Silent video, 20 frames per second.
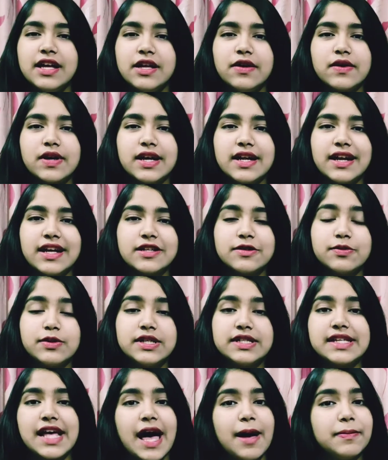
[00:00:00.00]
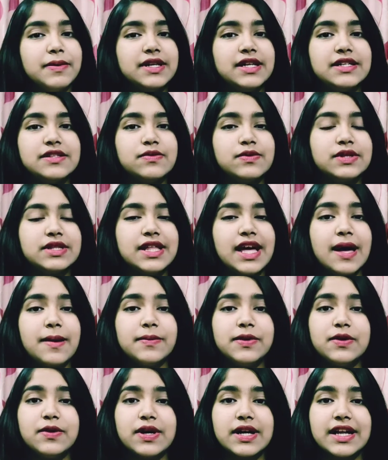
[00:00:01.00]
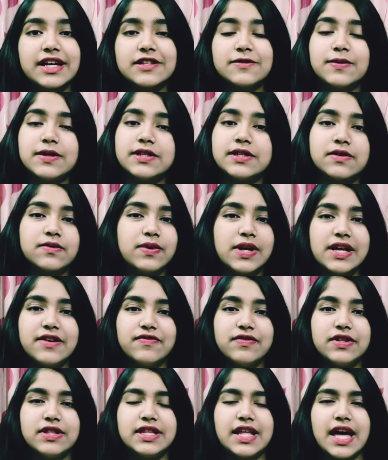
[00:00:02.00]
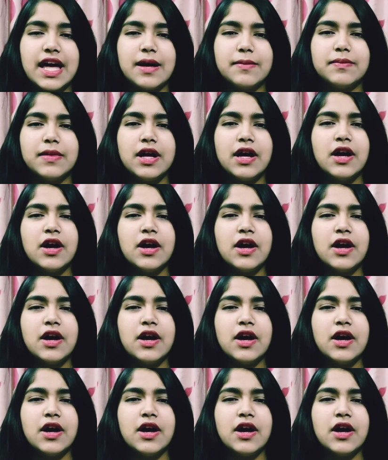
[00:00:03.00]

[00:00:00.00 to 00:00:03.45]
you can express happiness with them, you can express grief with them